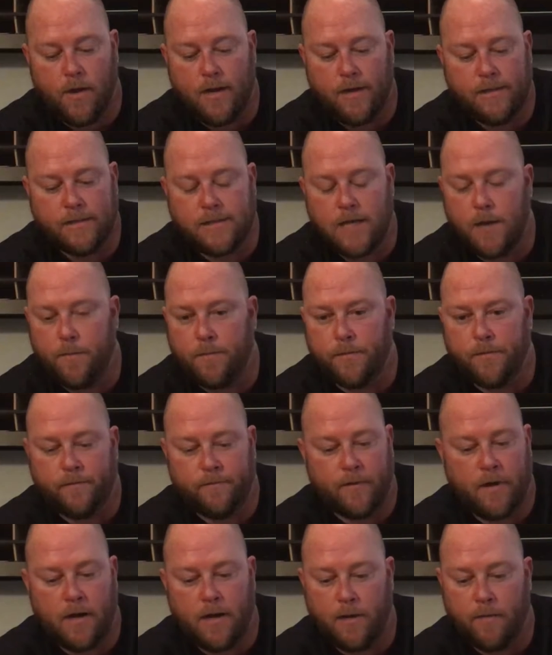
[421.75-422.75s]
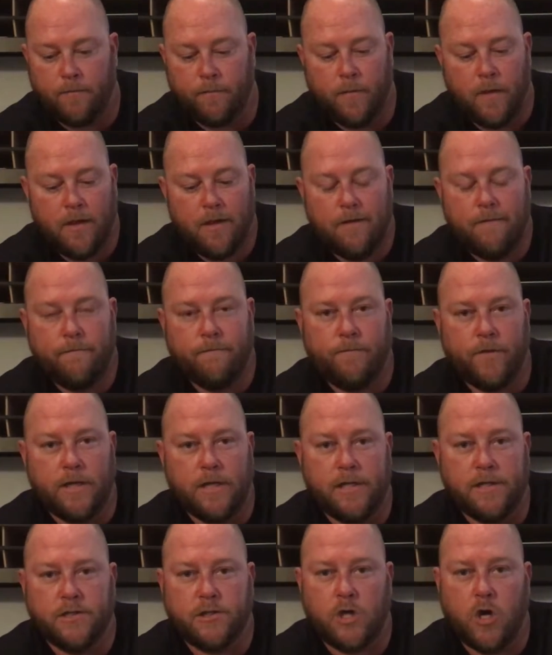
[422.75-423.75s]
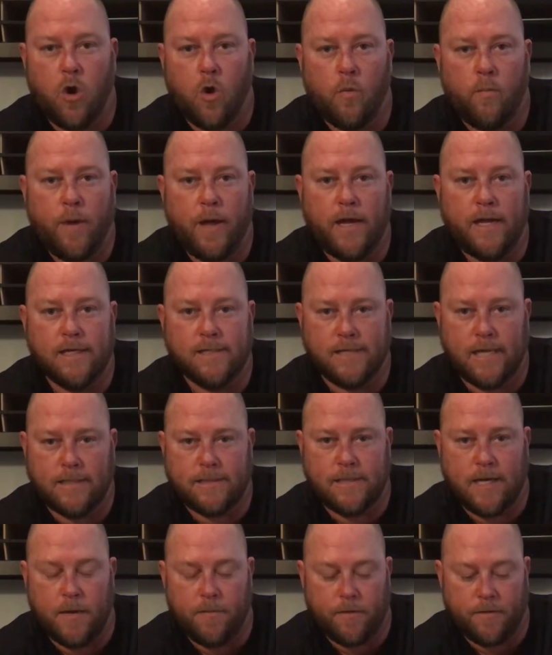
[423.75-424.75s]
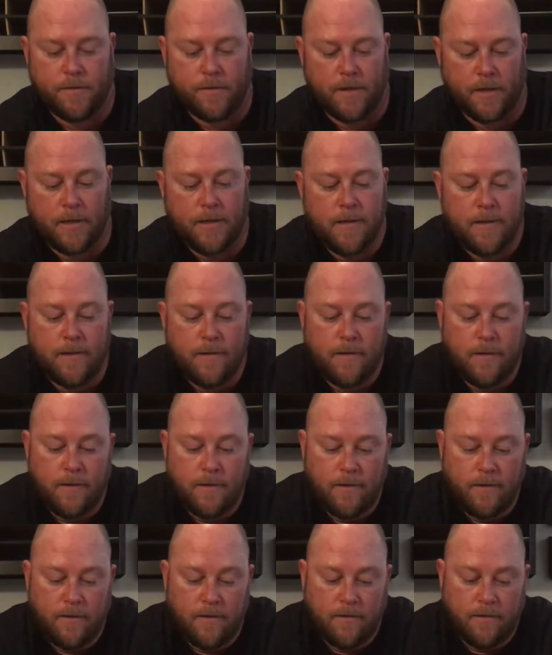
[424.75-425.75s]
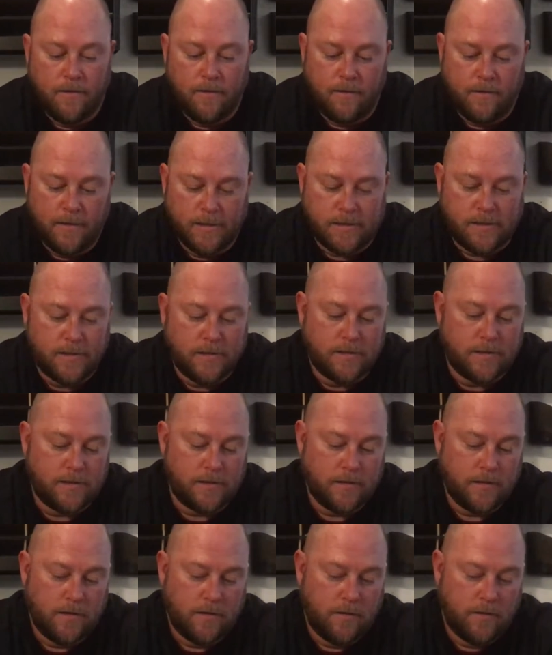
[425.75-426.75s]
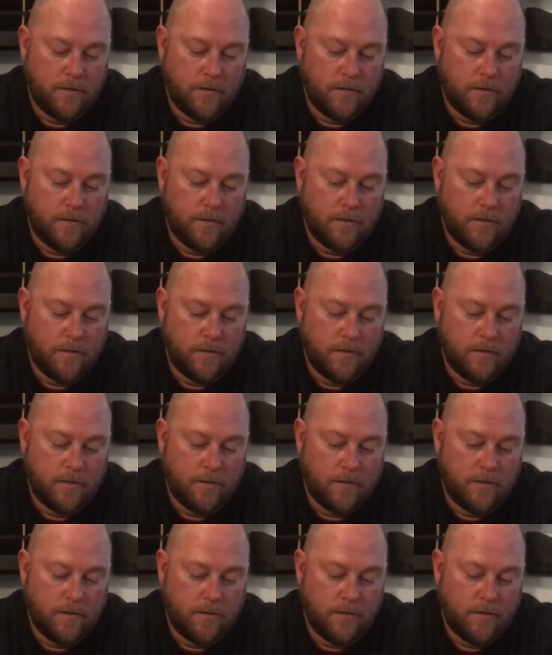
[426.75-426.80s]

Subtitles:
any type of fees, co-pays, that type of thing. This is